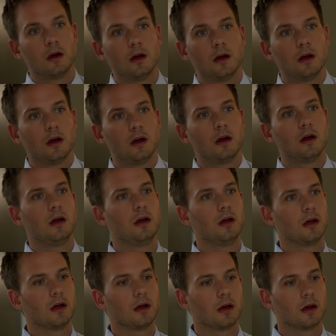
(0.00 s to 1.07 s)
Mike, what are you
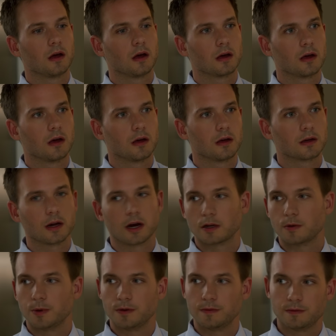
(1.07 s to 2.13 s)
doing here? Can I
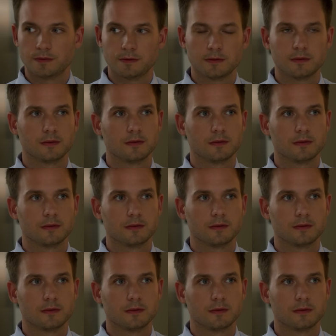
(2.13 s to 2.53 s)
come in?